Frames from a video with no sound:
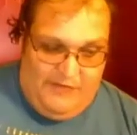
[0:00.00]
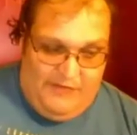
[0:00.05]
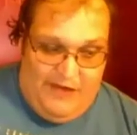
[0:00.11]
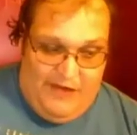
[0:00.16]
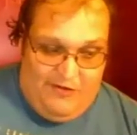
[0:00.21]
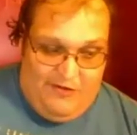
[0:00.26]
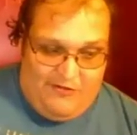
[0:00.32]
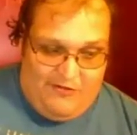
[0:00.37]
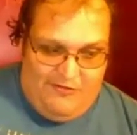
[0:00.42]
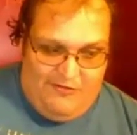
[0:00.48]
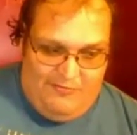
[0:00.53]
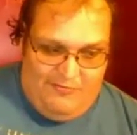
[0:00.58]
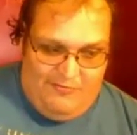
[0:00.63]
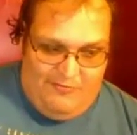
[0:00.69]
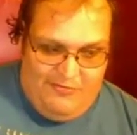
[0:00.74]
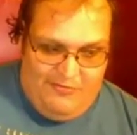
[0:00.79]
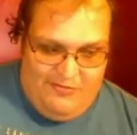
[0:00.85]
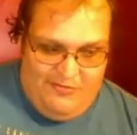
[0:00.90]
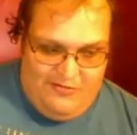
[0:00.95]
old group
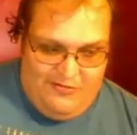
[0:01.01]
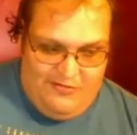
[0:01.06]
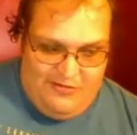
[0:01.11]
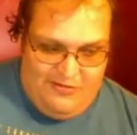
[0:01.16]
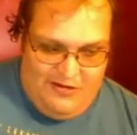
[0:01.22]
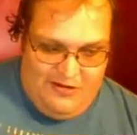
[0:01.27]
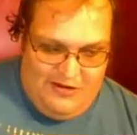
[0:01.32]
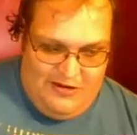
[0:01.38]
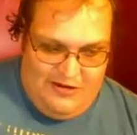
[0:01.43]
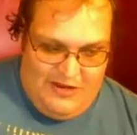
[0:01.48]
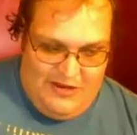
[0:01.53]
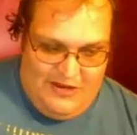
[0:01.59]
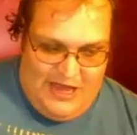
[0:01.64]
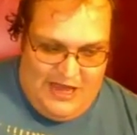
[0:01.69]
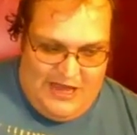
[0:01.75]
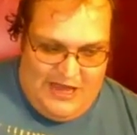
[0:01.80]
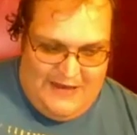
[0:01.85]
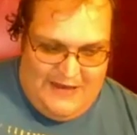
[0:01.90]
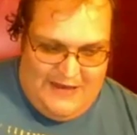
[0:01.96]

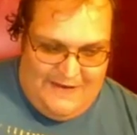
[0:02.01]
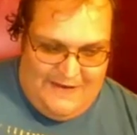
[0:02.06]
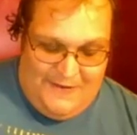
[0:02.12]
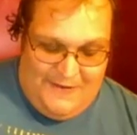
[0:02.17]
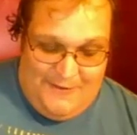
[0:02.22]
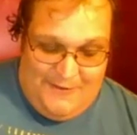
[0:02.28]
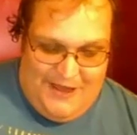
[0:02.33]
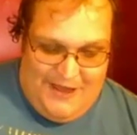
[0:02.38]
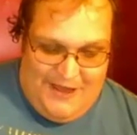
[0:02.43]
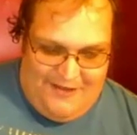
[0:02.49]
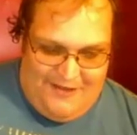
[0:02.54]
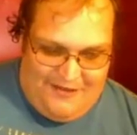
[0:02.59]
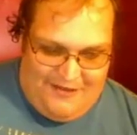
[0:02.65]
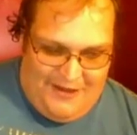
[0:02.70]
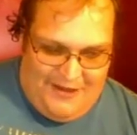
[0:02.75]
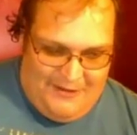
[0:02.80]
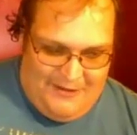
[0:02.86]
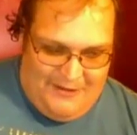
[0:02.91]
on the BSc.